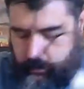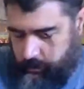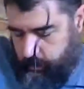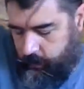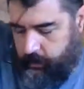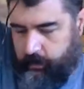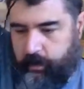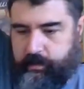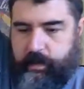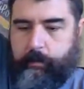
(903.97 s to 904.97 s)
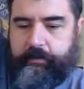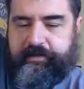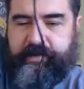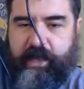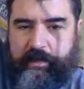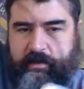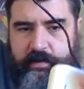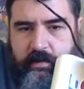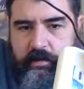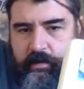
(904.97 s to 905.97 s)
a double set
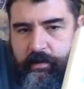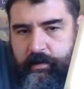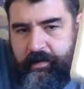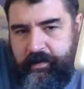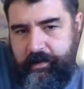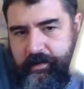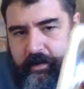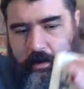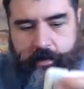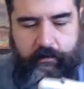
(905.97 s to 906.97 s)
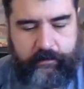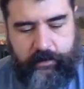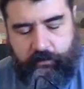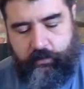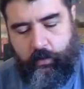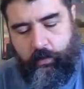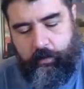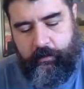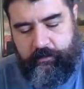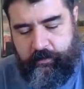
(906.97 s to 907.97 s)
of
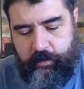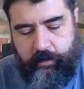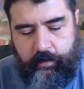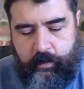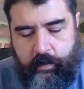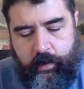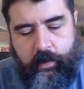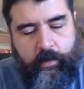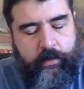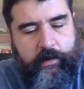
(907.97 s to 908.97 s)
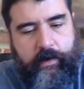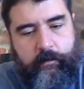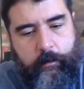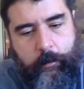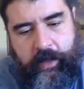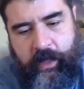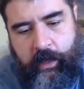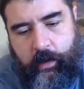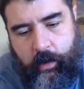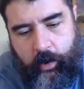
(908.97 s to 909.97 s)
controllers that had
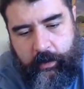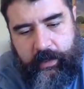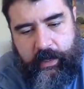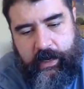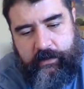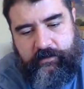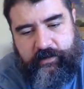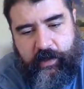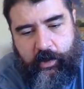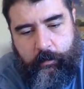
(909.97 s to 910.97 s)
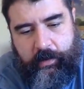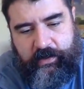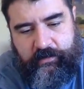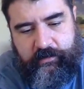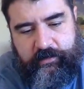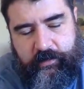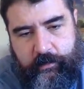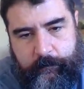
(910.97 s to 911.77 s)
big arcade-style buttons.